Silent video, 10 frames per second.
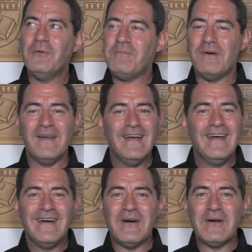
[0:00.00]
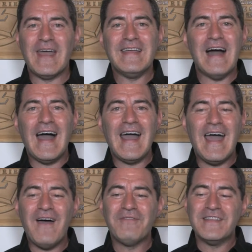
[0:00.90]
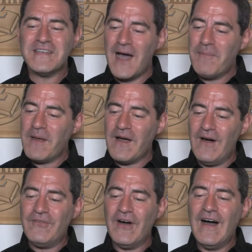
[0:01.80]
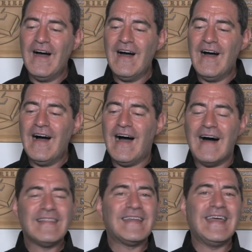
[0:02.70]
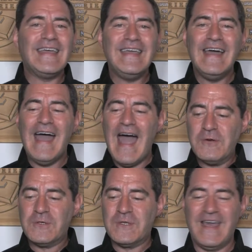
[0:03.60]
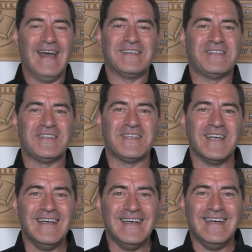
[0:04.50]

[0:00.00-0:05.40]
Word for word: you would, okay, I have the topic of holiday house guests.